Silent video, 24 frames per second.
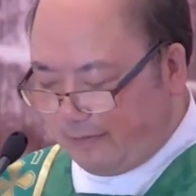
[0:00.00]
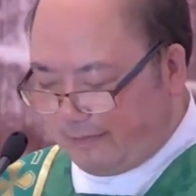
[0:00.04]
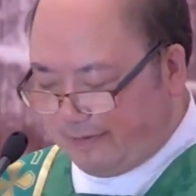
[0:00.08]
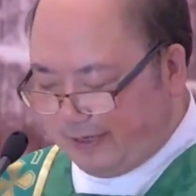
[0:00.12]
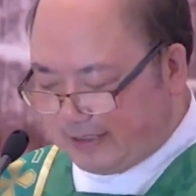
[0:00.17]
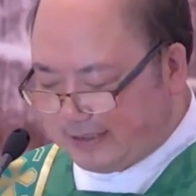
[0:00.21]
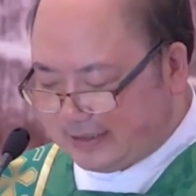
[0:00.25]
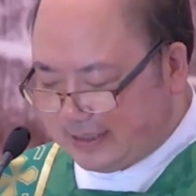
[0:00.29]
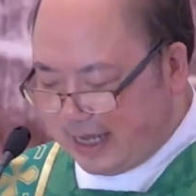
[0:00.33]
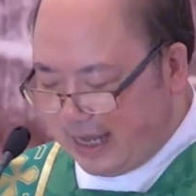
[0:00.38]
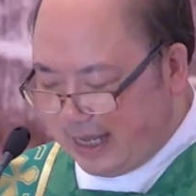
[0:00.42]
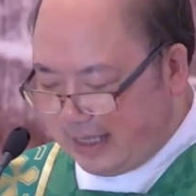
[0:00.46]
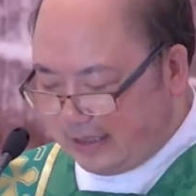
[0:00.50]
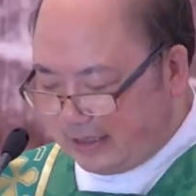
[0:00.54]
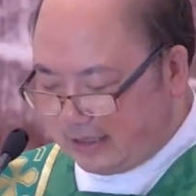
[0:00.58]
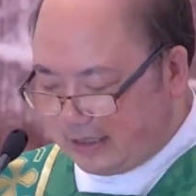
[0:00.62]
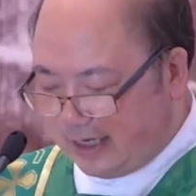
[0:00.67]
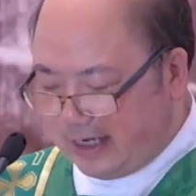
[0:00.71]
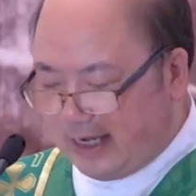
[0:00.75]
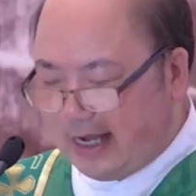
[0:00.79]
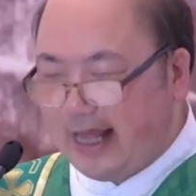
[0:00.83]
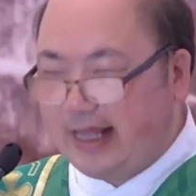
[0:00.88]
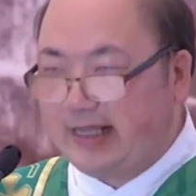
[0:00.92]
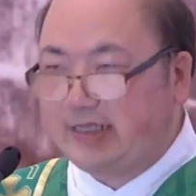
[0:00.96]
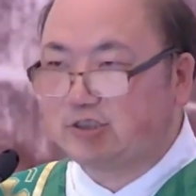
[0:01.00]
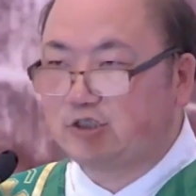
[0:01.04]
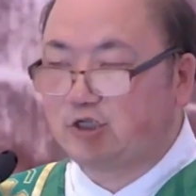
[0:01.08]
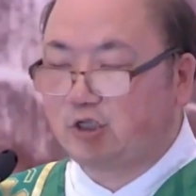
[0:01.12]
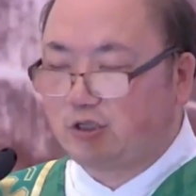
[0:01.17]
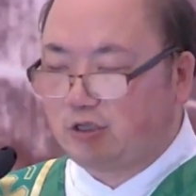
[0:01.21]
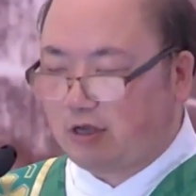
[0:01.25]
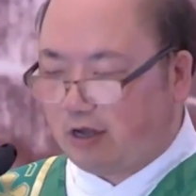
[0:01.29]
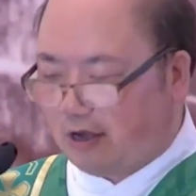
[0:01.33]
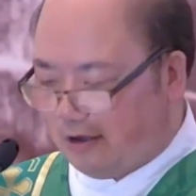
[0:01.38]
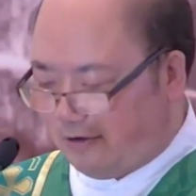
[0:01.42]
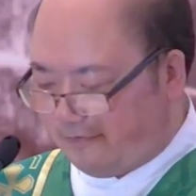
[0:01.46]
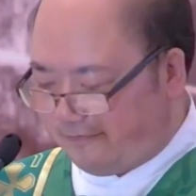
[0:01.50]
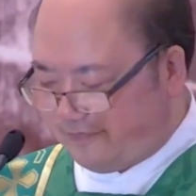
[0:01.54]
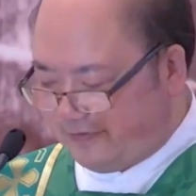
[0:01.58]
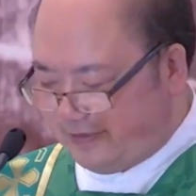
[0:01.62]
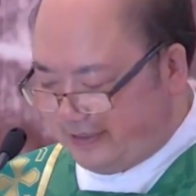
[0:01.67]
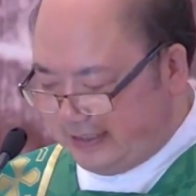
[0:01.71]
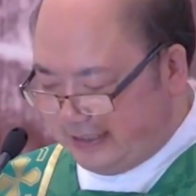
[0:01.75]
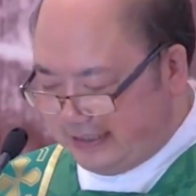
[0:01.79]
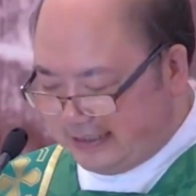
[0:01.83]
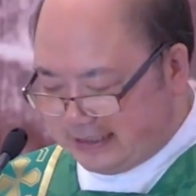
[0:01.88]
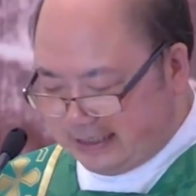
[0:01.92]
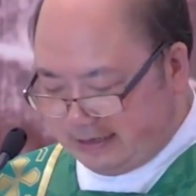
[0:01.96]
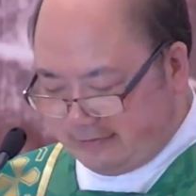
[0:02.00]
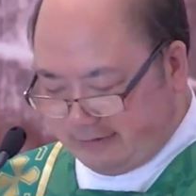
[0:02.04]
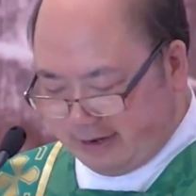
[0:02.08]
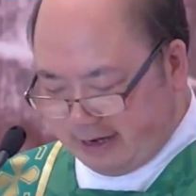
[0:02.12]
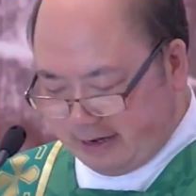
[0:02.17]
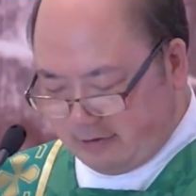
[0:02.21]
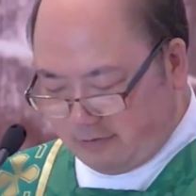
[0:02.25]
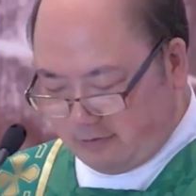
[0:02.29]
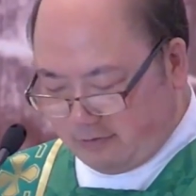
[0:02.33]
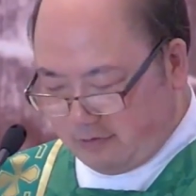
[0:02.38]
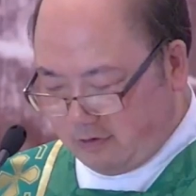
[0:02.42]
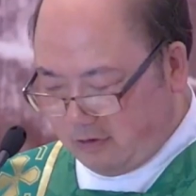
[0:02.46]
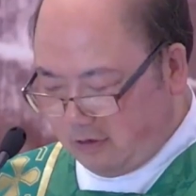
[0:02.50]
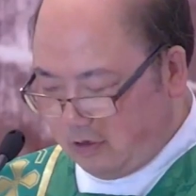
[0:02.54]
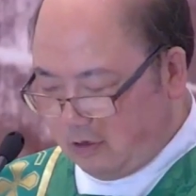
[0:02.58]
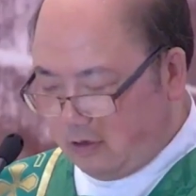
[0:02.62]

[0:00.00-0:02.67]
represents the nation of Israel